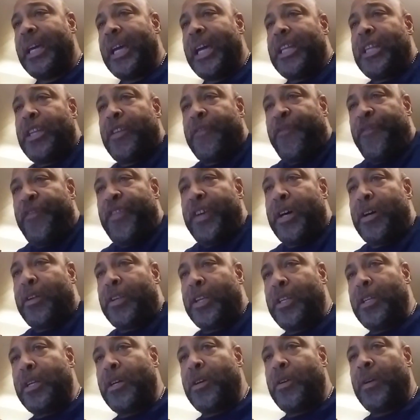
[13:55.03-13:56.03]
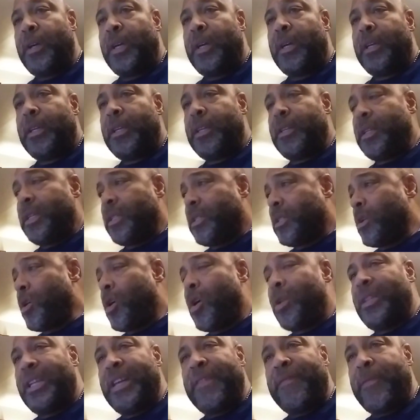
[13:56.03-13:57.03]
and you feel, you know, it's
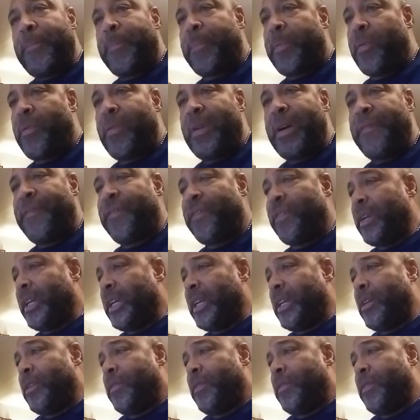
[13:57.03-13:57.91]
called living peripherally.